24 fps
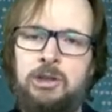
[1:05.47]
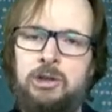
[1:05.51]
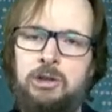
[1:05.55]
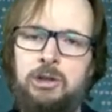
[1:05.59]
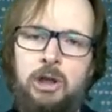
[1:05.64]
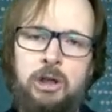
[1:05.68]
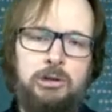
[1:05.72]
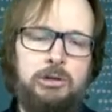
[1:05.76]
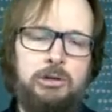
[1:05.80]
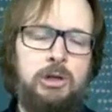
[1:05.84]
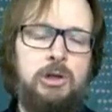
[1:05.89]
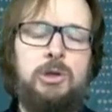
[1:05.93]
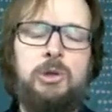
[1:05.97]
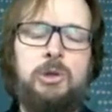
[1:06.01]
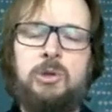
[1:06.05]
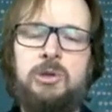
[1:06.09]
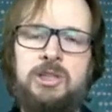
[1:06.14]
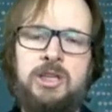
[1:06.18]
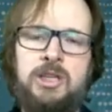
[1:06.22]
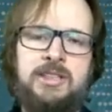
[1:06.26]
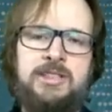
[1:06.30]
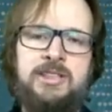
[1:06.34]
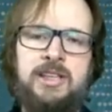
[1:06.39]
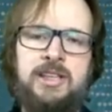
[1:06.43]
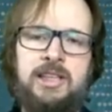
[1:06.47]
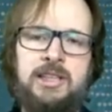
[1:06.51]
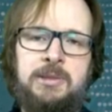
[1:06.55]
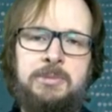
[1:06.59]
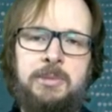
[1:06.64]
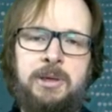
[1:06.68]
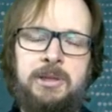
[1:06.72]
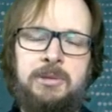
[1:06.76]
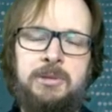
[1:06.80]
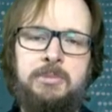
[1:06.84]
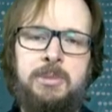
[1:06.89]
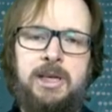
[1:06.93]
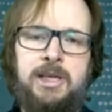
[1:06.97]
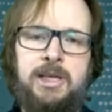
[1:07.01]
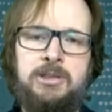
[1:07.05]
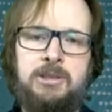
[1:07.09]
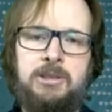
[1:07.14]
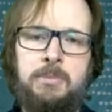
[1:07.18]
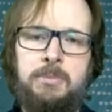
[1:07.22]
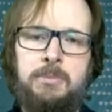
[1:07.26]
Don't use statement-based or